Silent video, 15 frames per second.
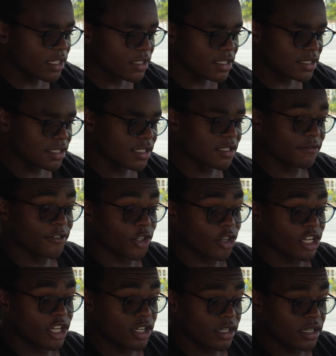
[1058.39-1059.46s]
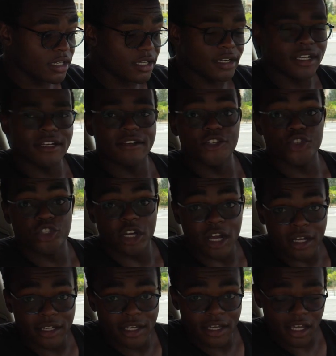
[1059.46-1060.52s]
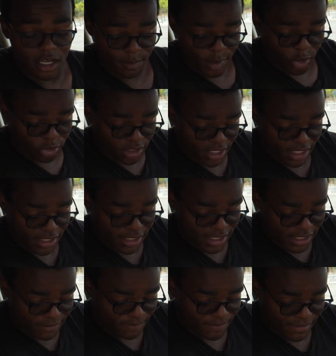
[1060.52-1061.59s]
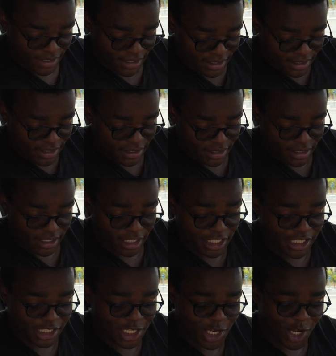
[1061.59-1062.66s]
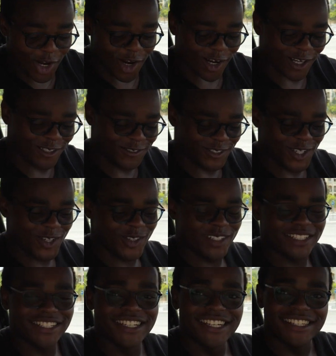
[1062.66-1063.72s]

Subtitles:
else that's very good and shocking about this is the car phone.